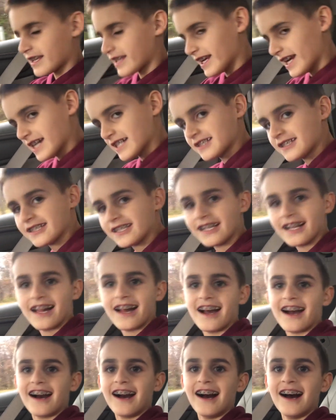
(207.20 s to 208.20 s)
Yes.
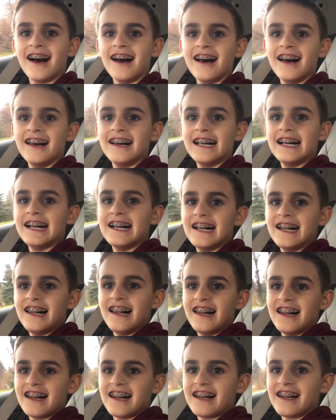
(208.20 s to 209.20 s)
What
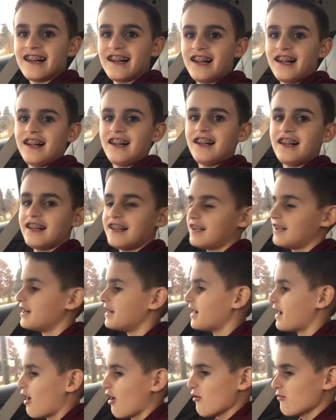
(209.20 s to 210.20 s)
would you like to say?
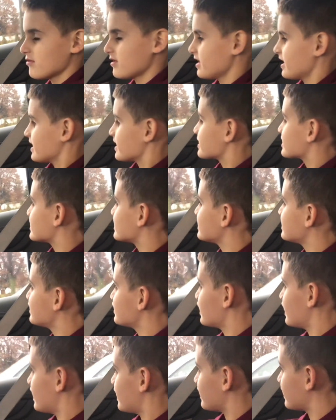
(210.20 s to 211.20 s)
I would like to
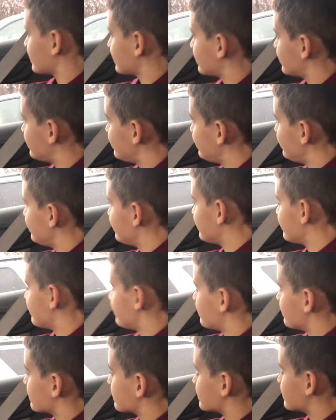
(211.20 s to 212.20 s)
say
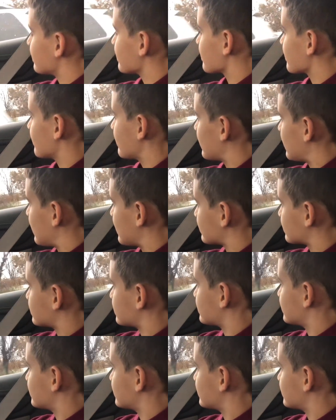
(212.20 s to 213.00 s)
that